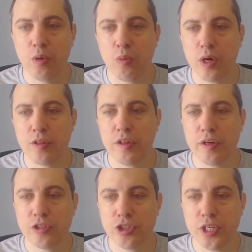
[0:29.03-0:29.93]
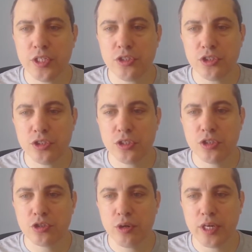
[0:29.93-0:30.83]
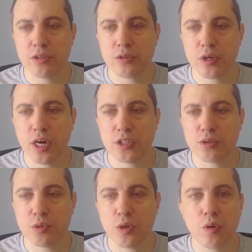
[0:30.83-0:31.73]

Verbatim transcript: where the exchange trader or customer